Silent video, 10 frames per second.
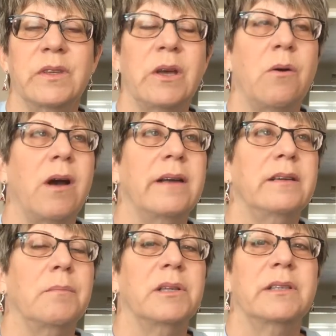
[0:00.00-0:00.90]
So I
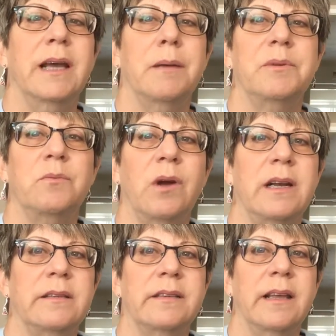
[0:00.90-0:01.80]
double tapped when
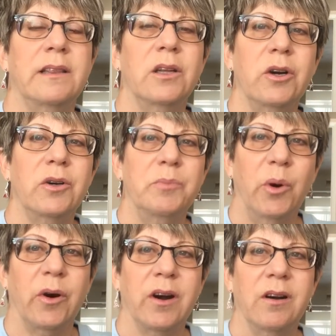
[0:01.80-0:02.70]
it said learn
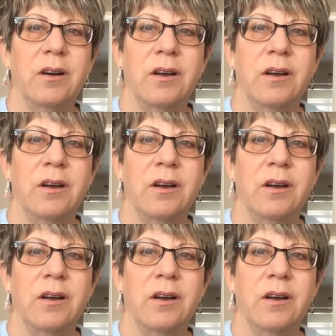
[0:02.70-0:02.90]
more.